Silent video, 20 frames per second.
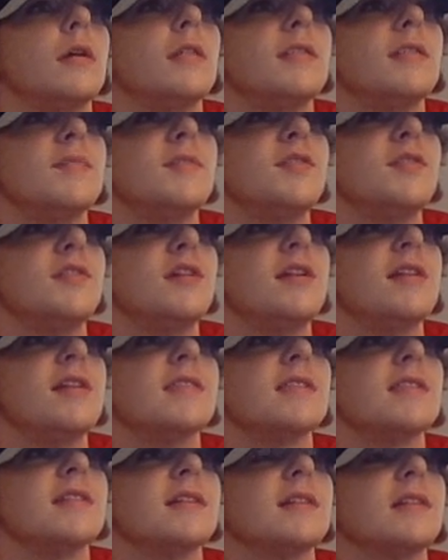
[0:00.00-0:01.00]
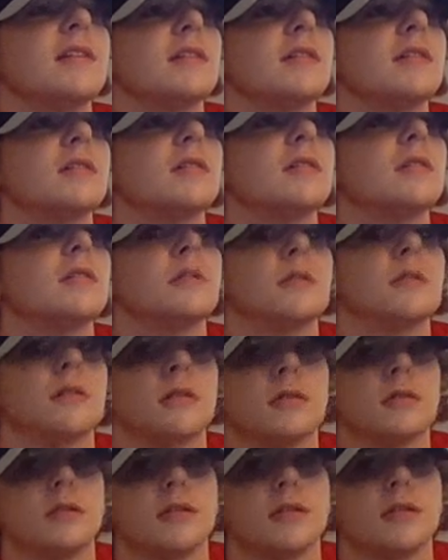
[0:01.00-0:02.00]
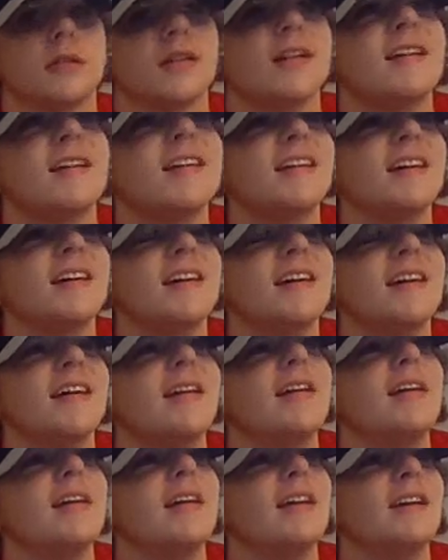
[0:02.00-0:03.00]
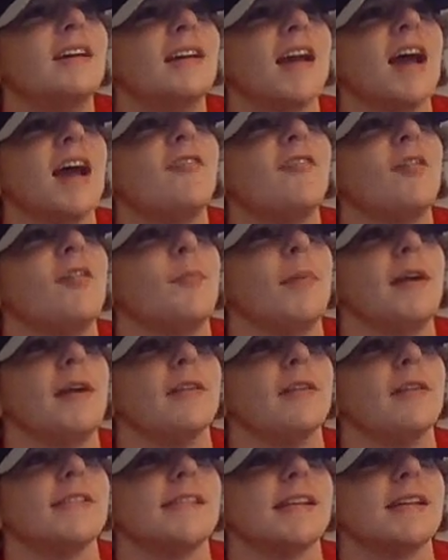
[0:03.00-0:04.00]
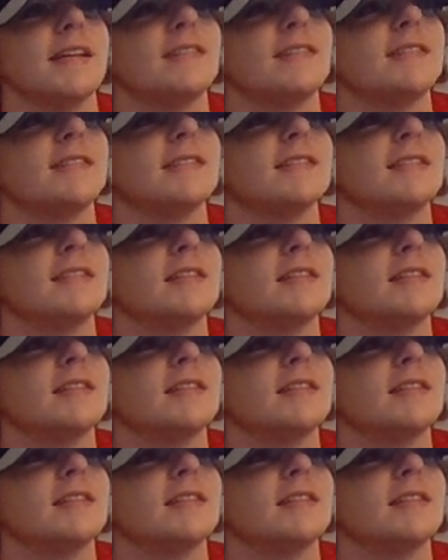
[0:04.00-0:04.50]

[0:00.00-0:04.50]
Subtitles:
He's muted, isn't he? Kind of embarrassing.